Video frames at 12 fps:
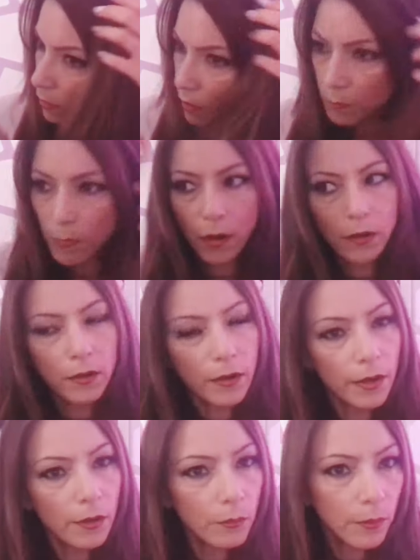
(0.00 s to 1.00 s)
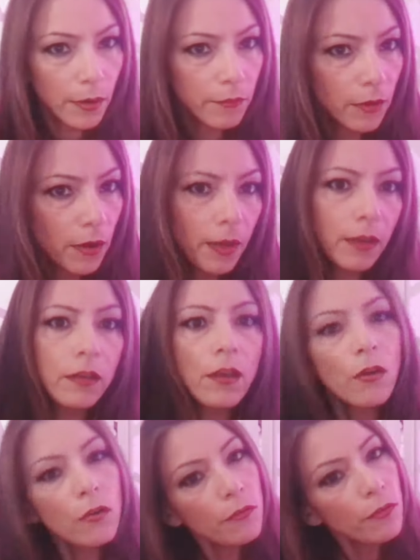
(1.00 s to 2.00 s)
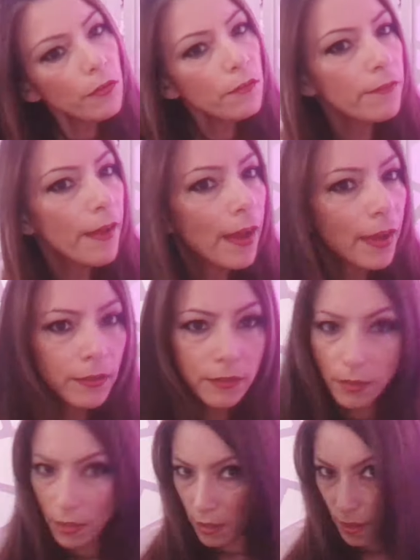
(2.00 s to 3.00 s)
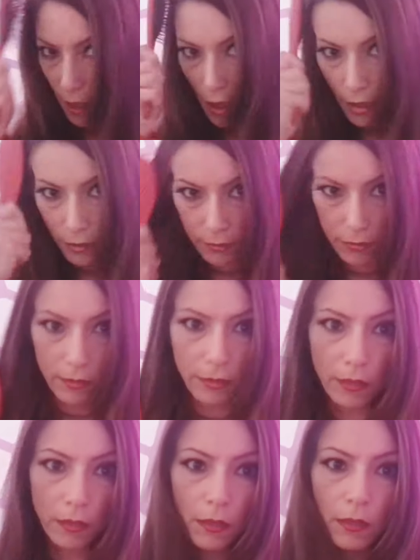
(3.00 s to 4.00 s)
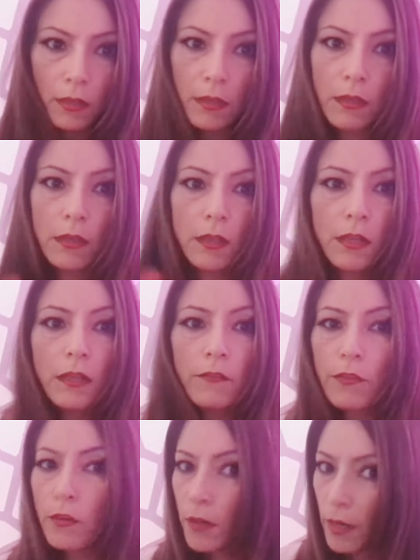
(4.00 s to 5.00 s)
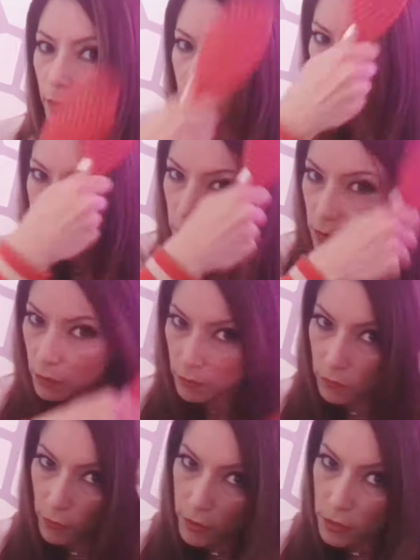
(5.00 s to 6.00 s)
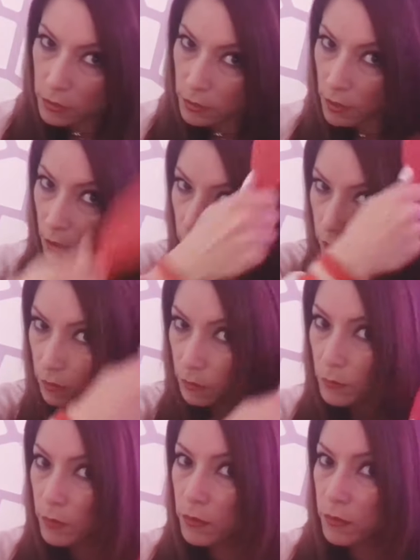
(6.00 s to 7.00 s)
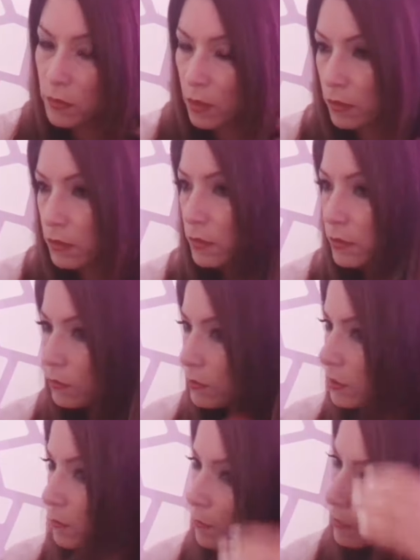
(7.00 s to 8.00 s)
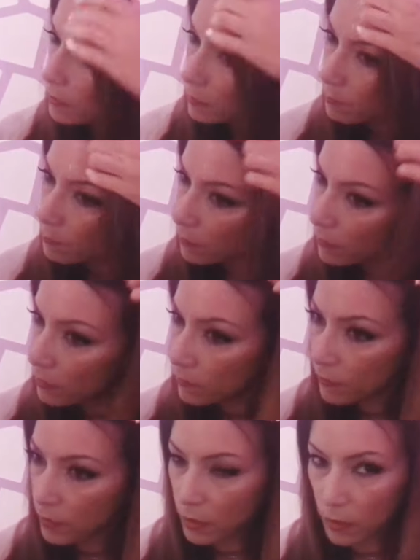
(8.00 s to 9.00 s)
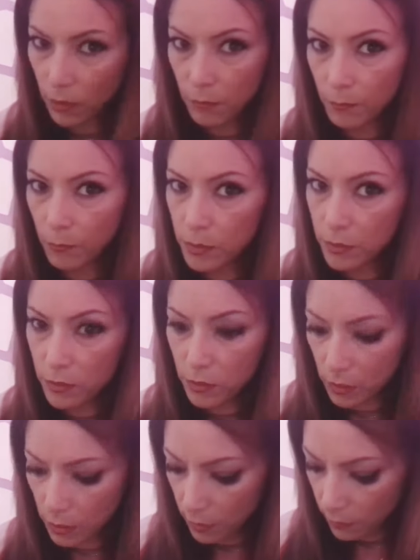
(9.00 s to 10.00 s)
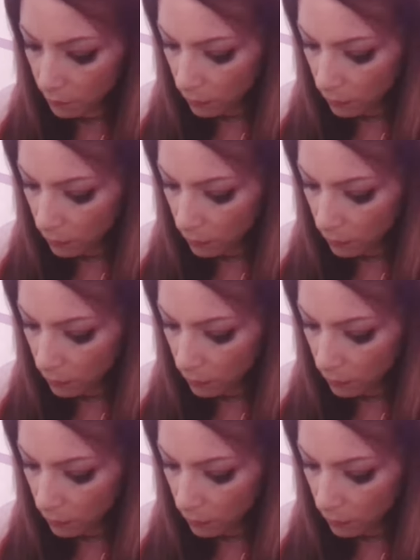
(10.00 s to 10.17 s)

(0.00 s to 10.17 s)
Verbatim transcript: like part your hair wherever and know for a fact that if your hair is not freshly colored when you start to do some of the lifting and positioning of